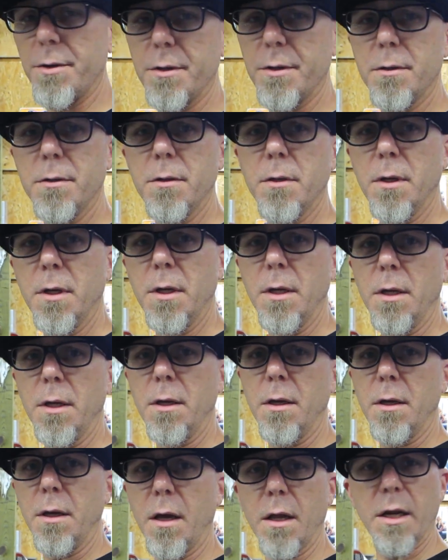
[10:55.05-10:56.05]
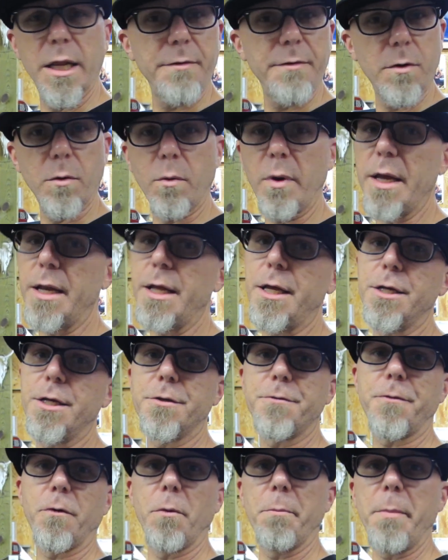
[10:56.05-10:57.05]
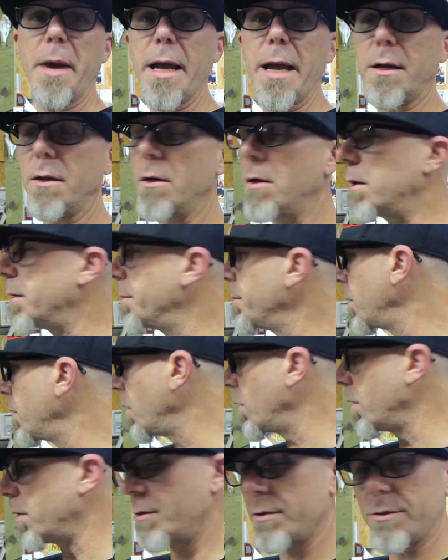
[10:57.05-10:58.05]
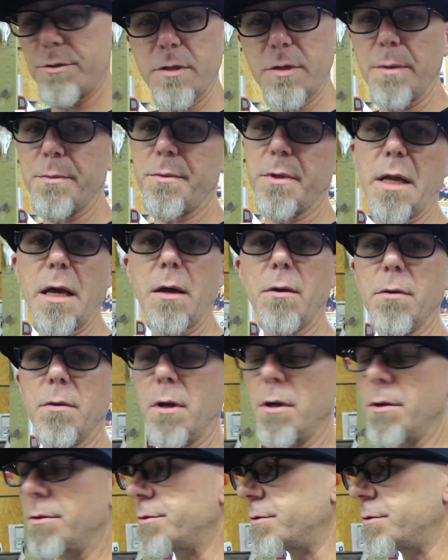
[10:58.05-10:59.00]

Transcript: it, leave it the way it is for a backup or something? I don't know.